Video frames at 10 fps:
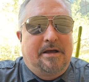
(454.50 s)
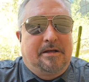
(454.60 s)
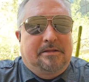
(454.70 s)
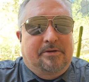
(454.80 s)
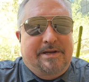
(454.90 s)

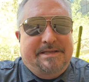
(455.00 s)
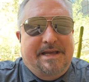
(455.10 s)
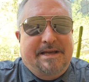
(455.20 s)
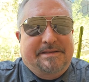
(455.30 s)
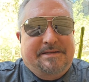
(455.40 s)
Lori
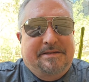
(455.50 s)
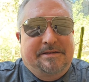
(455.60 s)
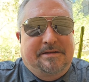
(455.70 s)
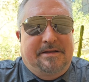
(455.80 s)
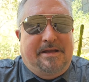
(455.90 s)
says,
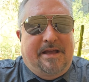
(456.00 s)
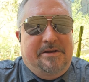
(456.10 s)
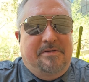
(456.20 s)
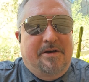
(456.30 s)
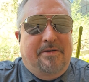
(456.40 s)
and
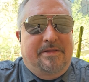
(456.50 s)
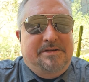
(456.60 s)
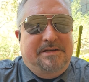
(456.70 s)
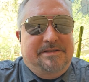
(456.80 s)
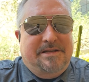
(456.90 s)
you know that
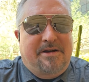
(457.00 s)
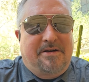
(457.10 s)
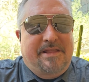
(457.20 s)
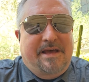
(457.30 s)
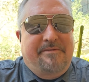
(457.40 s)
she
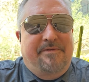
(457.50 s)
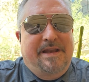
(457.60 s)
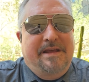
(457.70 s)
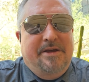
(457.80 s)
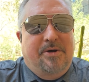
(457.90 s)
saw that
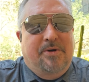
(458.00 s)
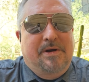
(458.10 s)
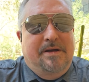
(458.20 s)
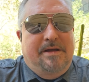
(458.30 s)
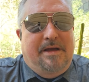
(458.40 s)
video
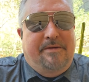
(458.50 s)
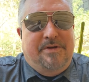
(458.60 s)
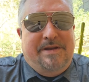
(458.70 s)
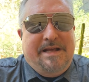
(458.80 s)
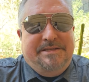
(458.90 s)
of
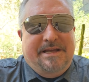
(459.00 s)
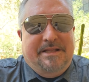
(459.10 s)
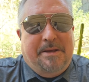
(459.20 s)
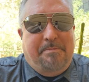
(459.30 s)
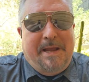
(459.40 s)
you dancing
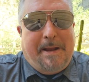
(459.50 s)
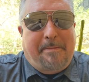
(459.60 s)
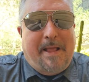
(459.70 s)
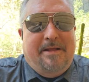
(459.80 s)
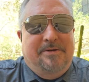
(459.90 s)
at the Pink,
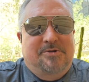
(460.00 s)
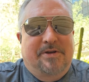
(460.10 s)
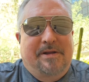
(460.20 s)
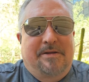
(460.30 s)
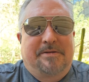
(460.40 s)
and
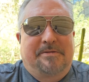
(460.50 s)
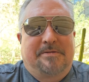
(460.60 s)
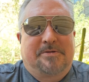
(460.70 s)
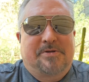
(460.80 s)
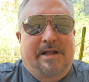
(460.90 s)

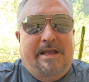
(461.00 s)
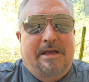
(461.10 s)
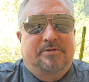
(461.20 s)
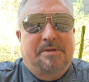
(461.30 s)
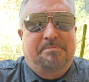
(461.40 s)
Trina K
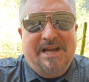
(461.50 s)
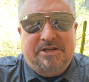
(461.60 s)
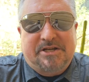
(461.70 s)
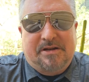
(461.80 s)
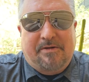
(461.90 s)
goes,
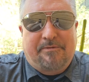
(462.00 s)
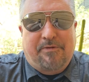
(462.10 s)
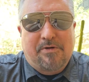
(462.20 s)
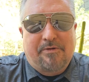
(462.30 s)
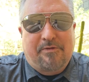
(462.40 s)
objection,
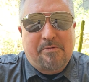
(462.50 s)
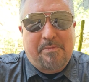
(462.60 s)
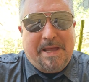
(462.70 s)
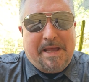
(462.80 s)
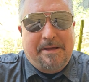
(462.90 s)

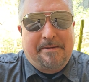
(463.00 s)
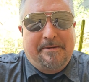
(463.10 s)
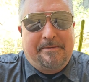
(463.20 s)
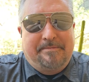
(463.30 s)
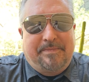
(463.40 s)
404B.
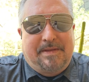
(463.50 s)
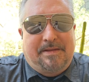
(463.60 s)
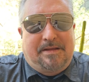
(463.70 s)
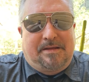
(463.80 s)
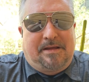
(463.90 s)

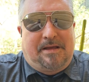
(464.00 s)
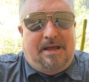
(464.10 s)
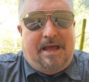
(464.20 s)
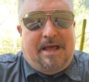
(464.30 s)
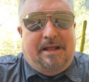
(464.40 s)

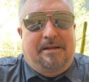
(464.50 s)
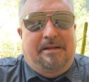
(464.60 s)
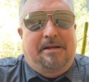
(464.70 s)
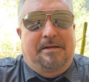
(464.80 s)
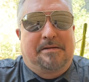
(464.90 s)

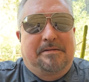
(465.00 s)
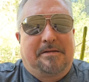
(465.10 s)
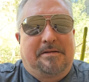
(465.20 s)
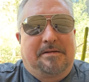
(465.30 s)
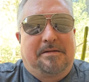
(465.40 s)
And
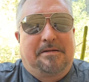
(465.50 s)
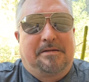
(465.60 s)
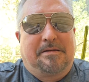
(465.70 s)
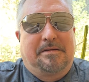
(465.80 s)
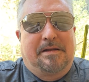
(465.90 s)

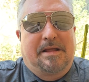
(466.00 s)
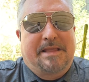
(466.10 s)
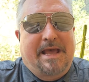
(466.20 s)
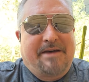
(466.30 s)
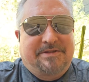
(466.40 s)

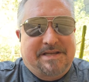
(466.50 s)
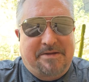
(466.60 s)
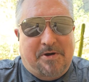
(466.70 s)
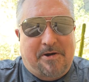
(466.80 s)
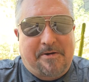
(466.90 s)
they have a
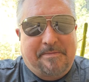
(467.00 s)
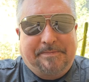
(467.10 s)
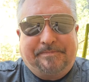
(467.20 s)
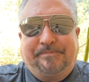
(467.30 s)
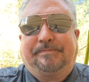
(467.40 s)
sidebar.
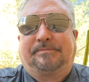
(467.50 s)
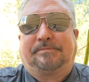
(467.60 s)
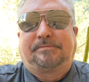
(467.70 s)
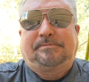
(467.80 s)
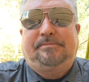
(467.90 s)

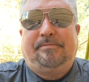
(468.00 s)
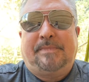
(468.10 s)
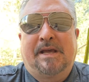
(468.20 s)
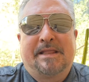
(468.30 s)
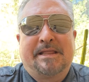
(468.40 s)

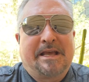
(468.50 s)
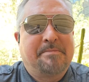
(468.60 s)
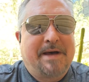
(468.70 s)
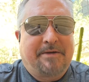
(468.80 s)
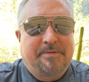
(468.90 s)
And they
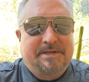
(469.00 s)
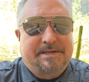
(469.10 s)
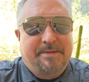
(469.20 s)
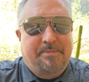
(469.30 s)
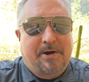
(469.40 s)
come back from the
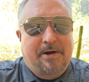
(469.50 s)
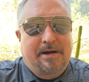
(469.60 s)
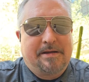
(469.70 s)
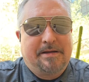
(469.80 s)
sidebar.